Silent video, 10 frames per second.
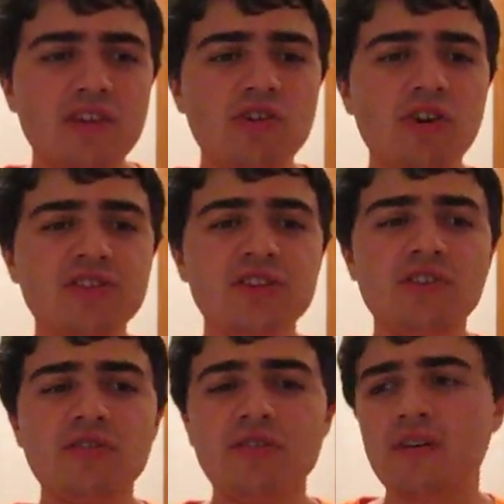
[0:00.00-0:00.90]
You
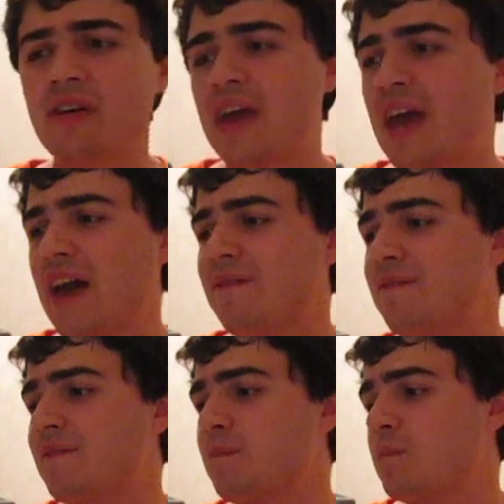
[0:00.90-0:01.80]
also
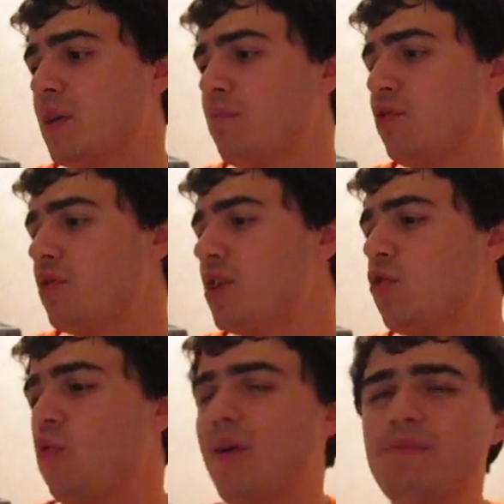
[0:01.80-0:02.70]
can put
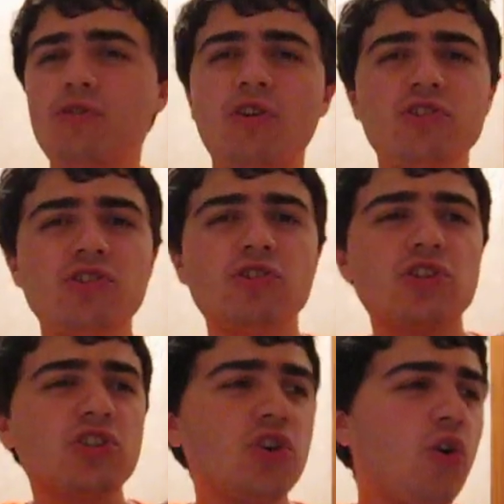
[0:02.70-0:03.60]
equipment on your
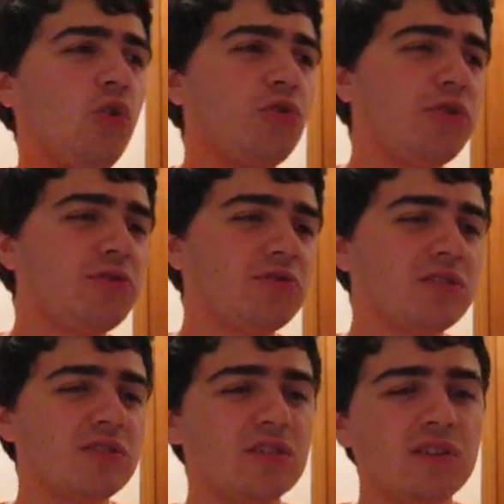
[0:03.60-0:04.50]
shoulders.